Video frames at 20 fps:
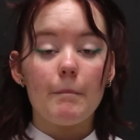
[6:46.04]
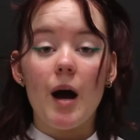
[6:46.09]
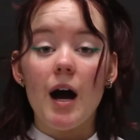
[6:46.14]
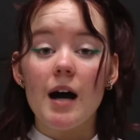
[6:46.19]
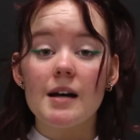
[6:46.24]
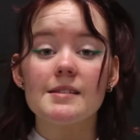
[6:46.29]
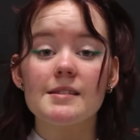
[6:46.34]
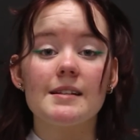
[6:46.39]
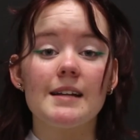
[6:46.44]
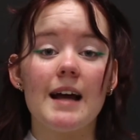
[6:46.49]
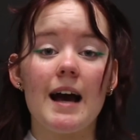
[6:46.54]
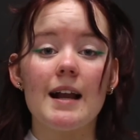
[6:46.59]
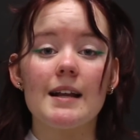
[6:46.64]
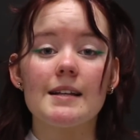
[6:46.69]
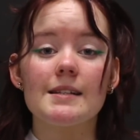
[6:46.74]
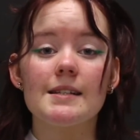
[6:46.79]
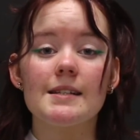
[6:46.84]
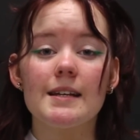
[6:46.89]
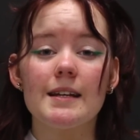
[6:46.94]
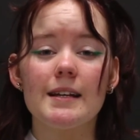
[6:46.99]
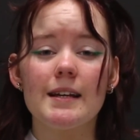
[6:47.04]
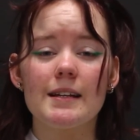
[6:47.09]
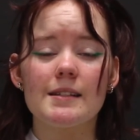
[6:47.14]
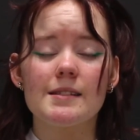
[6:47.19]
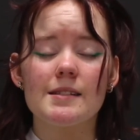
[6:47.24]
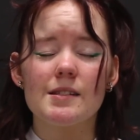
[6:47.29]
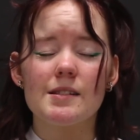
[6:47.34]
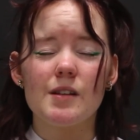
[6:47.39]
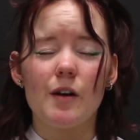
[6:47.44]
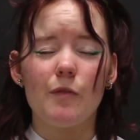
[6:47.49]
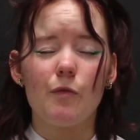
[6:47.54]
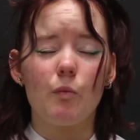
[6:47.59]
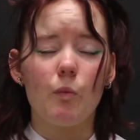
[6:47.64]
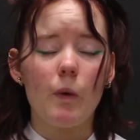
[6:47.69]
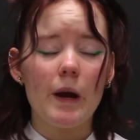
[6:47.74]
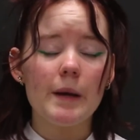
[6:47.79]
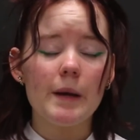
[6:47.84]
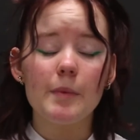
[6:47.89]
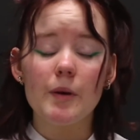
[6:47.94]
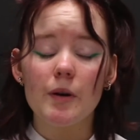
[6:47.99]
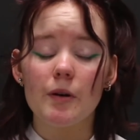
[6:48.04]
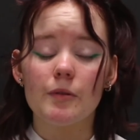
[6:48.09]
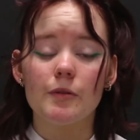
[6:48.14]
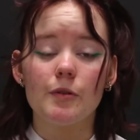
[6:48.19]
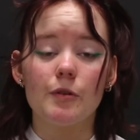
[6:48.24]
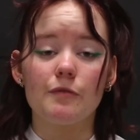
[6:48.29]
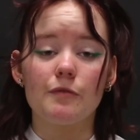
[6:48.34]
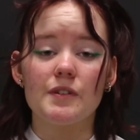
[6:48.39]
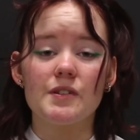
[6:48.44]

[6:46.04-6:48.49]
personality and stuff way beyond your